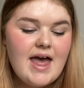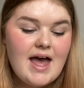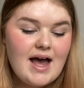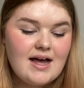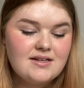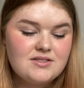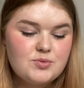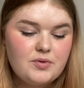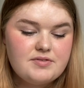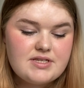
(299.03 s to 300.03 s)
And
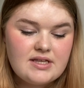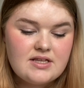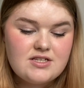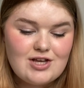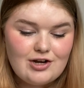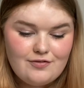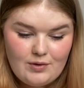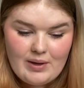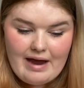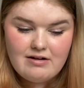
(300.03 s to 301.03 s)
we've seen this on a
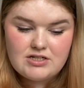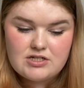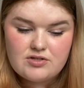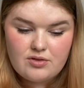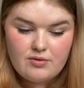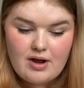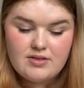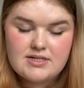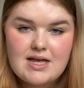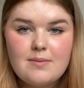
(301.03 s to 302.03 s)
few characters throughout
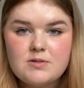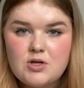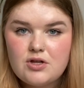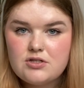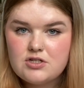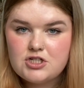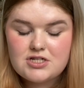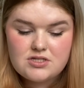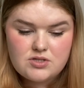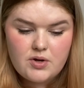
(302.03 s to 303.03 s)
this episode, such
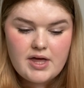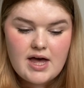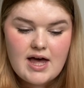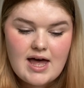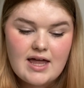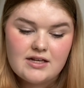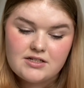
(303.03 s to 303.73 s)
as Zoya and